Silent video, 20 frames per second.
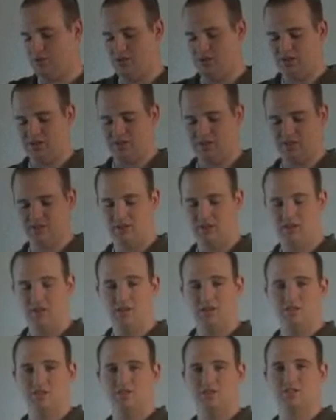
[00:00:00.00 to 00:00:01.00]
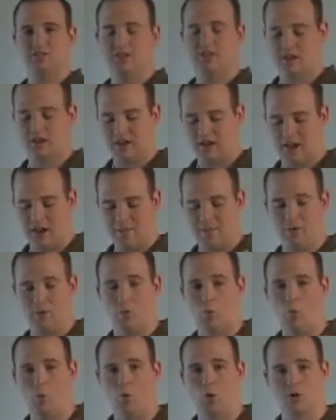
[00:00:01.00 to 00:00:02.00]
this. This is a copper
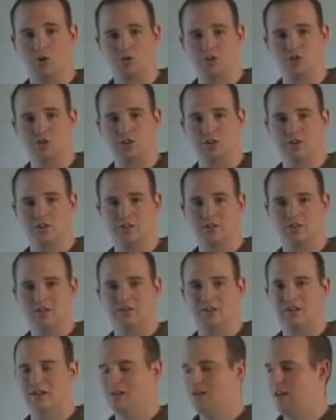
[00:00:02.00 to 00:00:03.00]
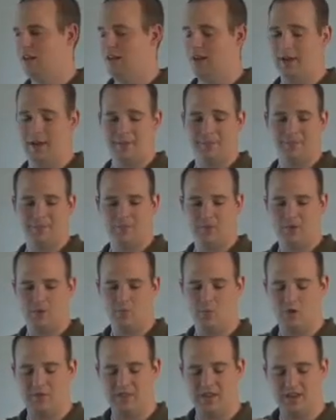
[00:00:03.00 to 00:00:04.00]
wort chiller.
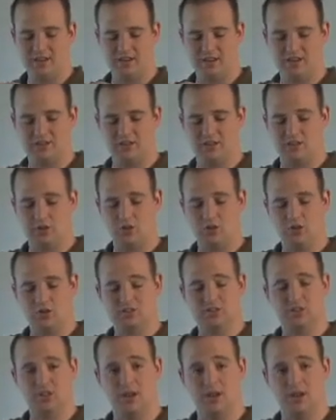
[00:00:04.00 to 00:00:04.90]
And what that does is it hooks